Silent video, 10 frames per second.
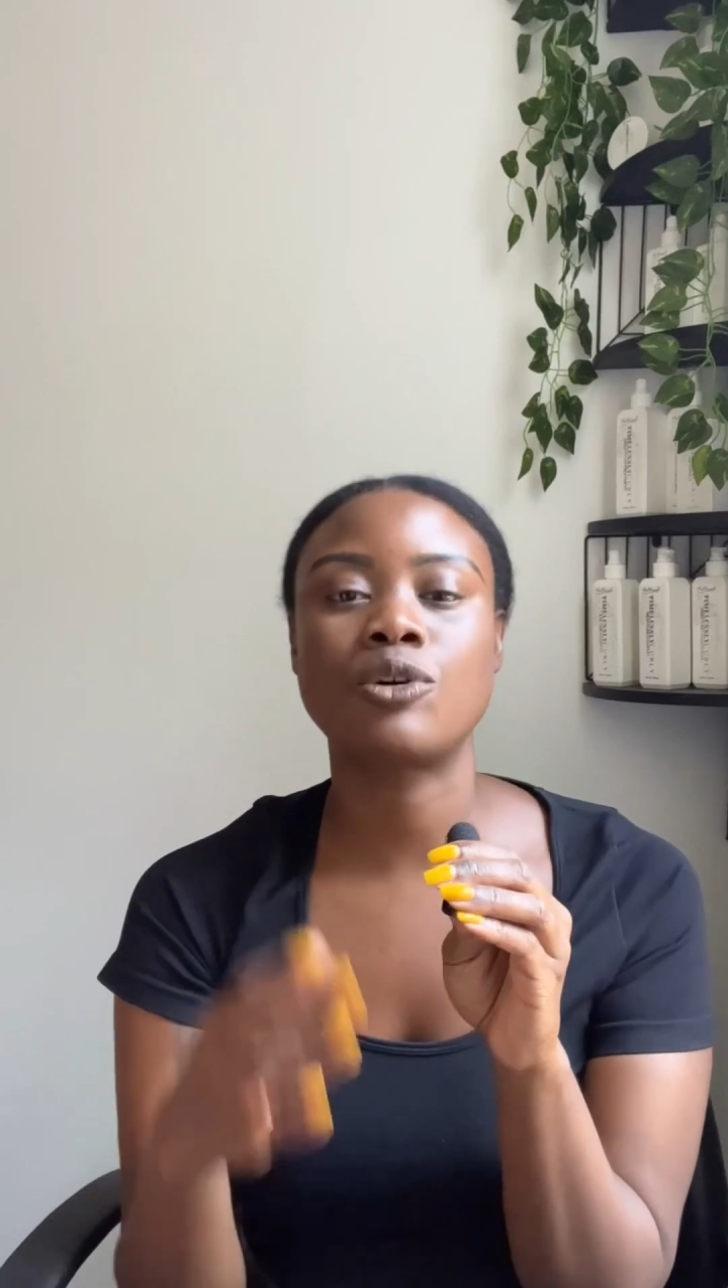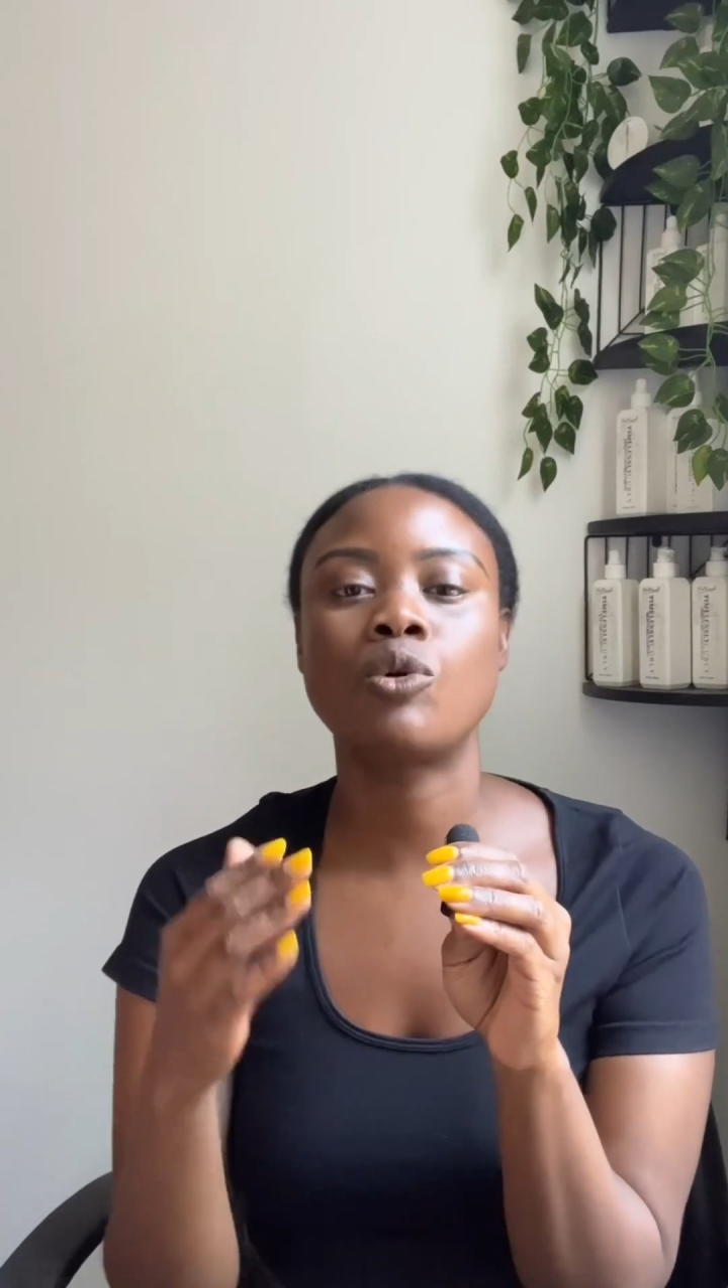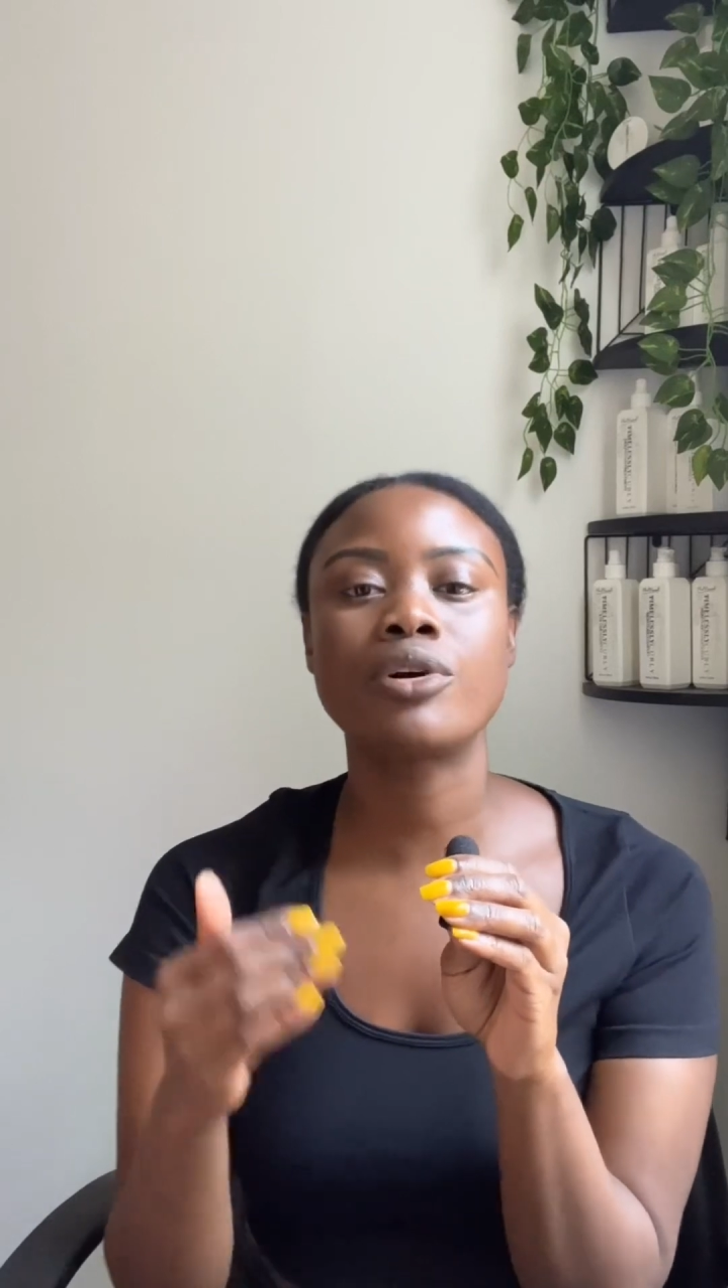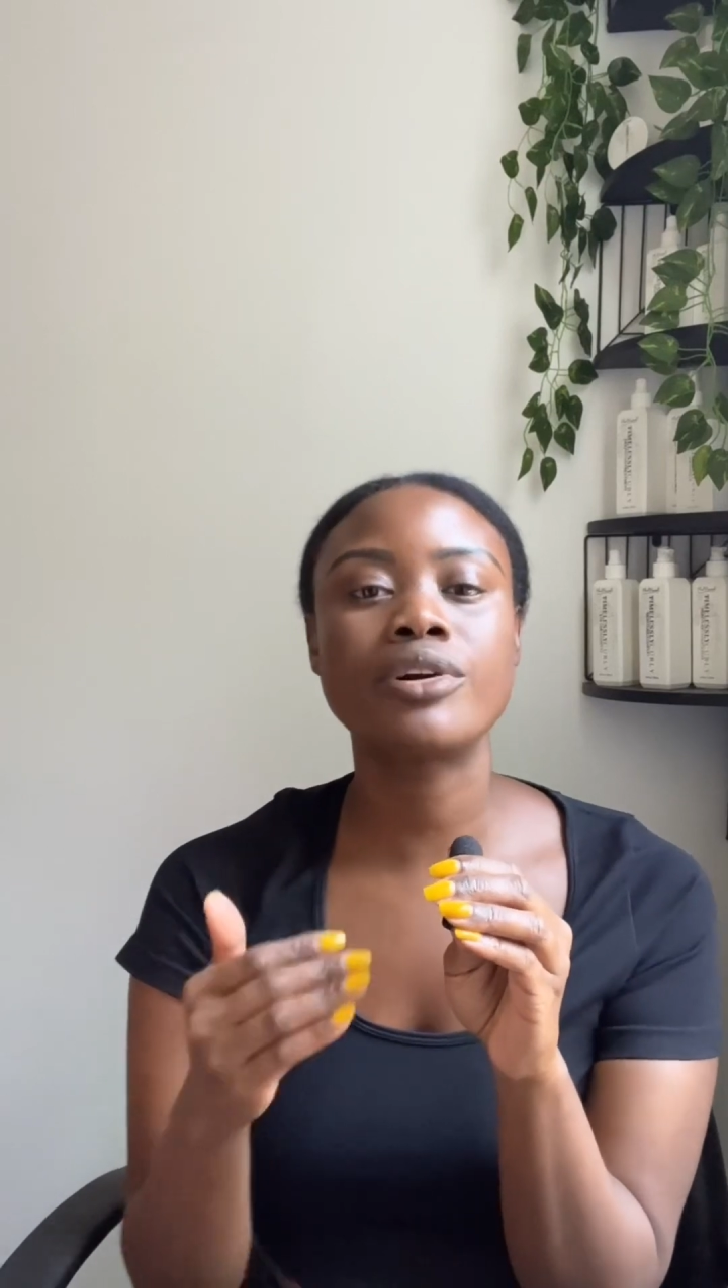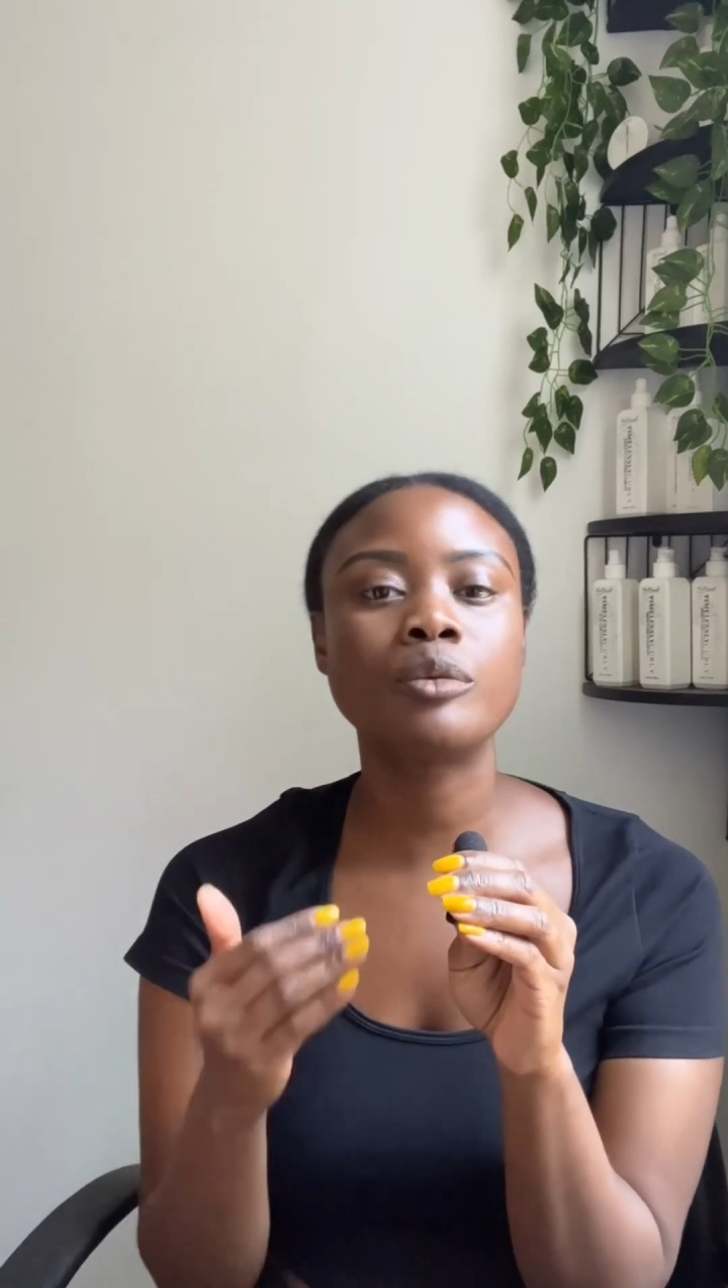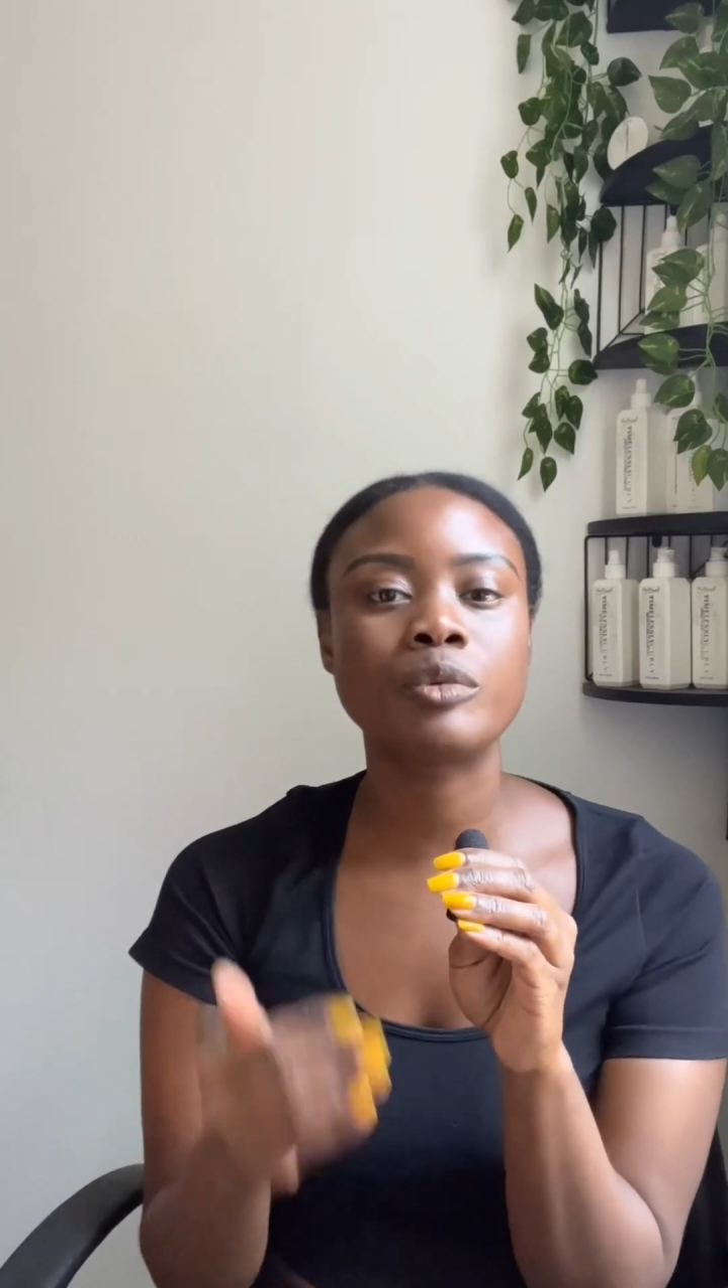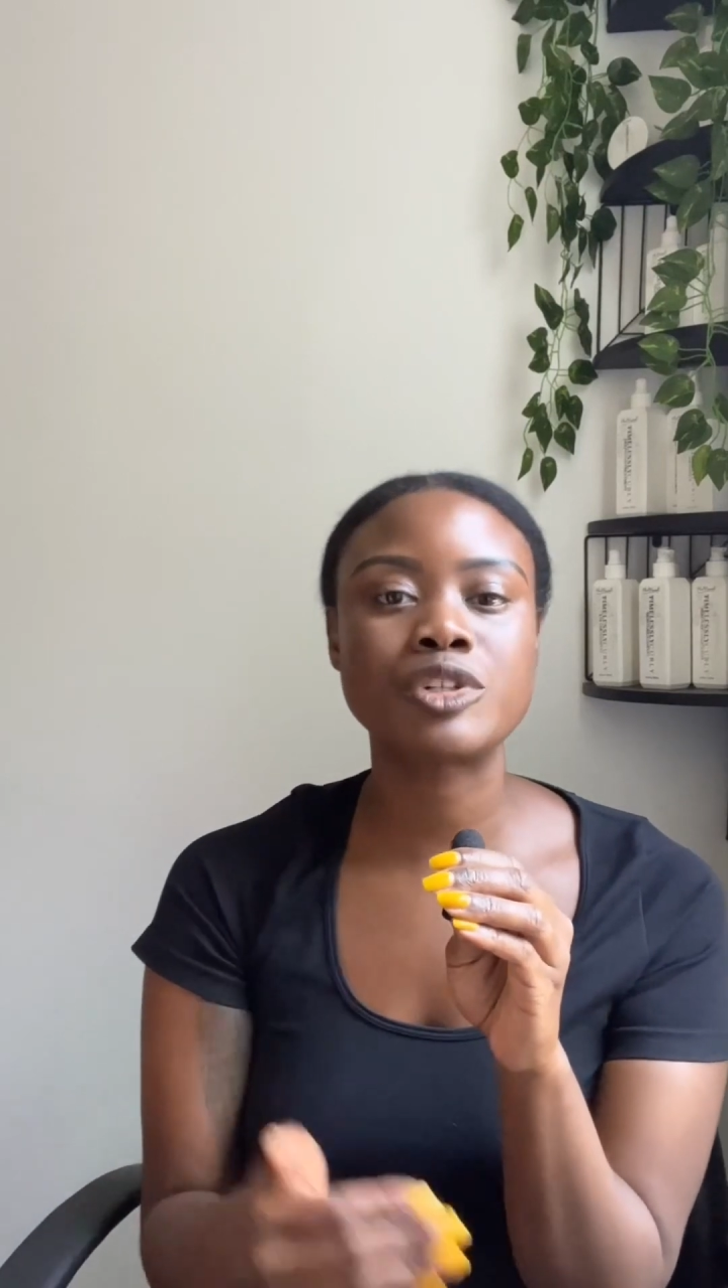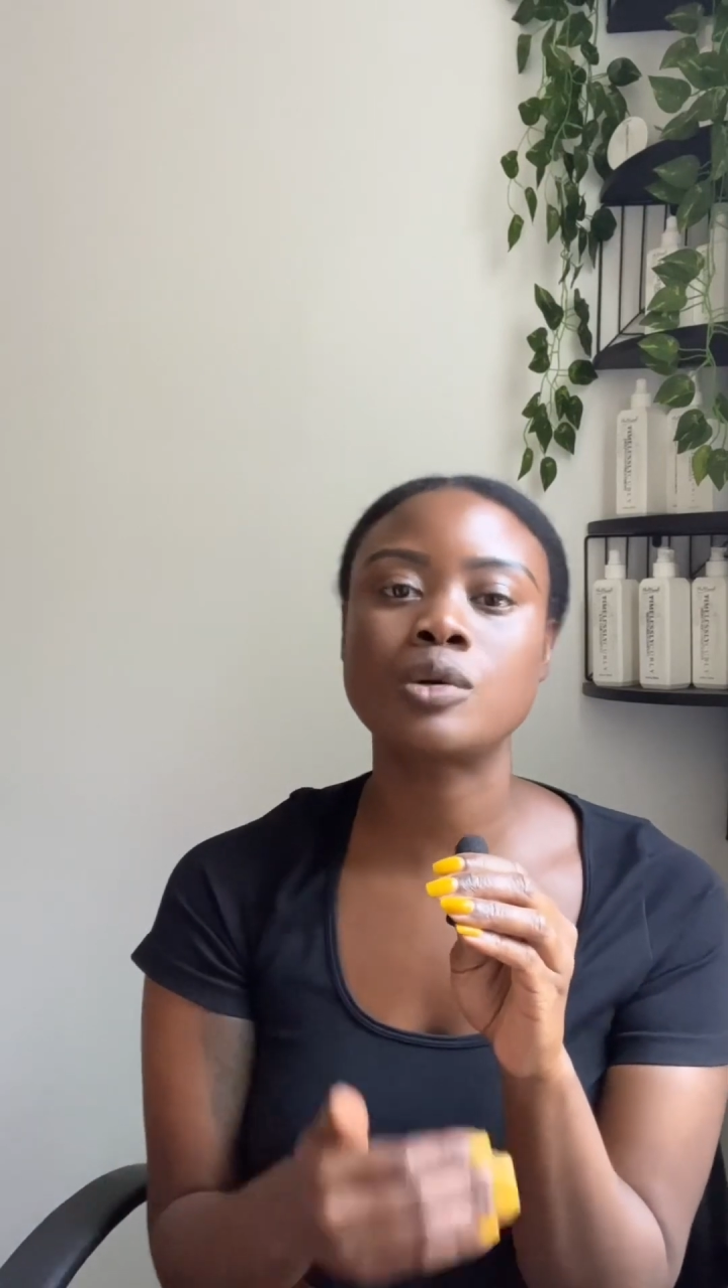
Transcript: order in which